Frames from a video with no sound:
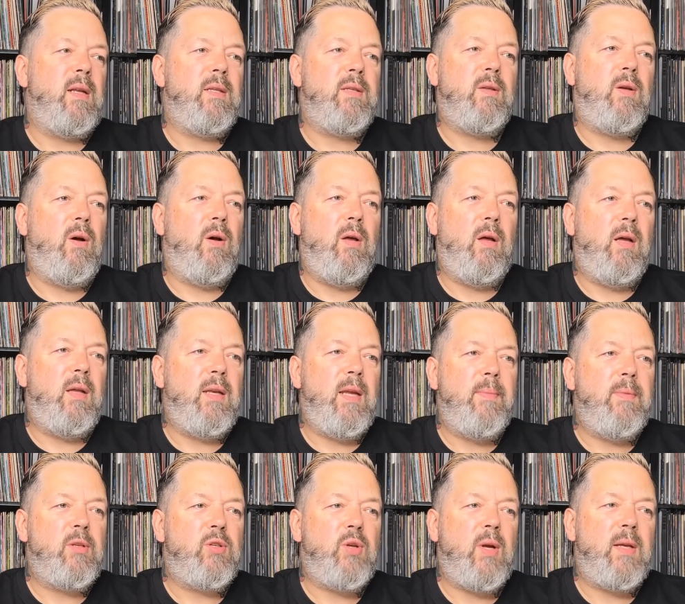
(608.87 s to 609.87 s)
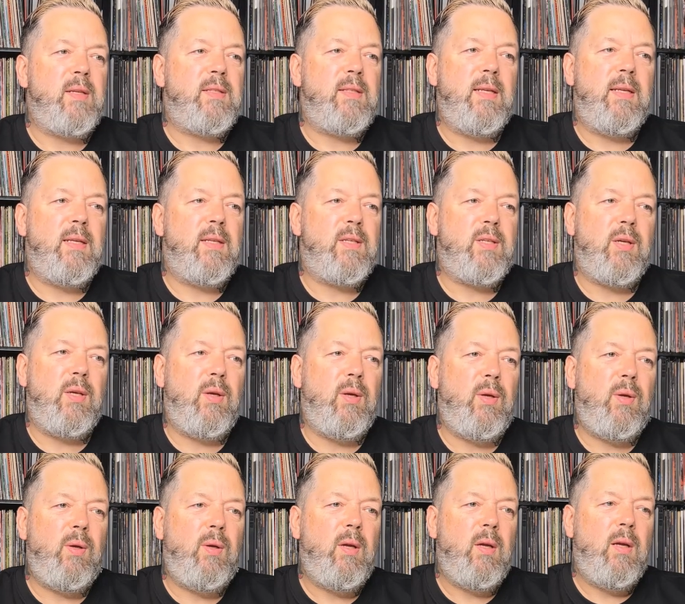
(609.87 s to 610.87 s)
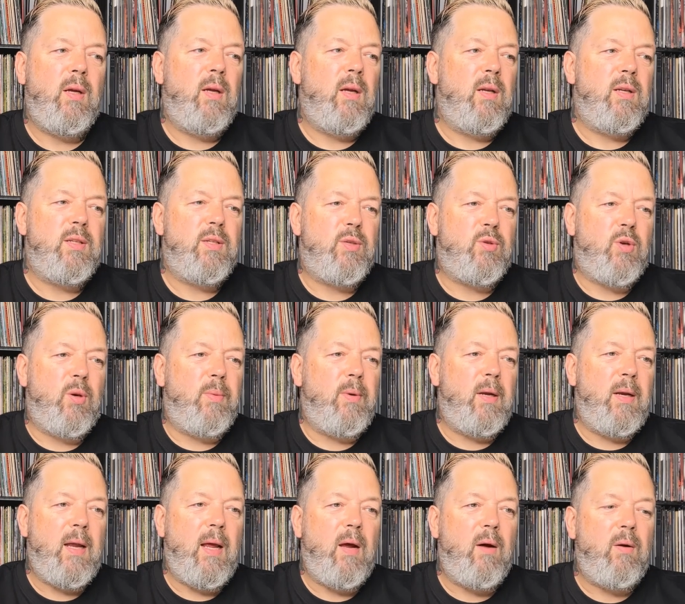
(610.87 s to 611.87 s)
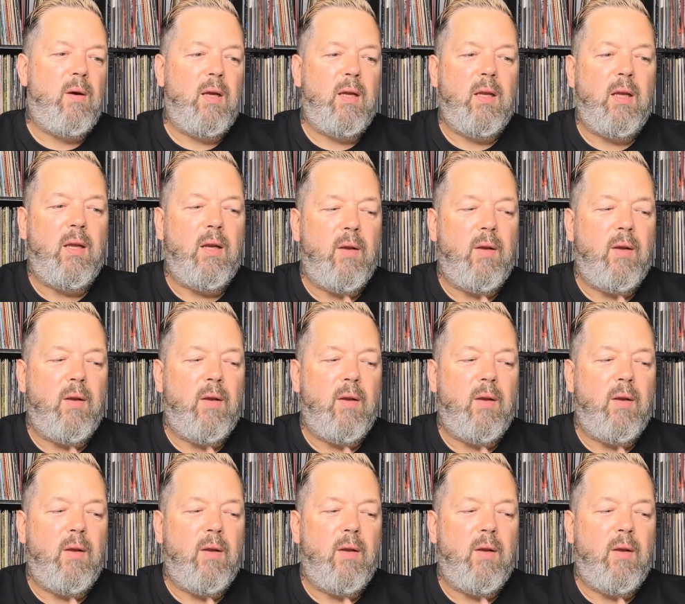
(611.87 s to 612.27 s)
it's got name of the tracks, Teeny 2, scribbling out.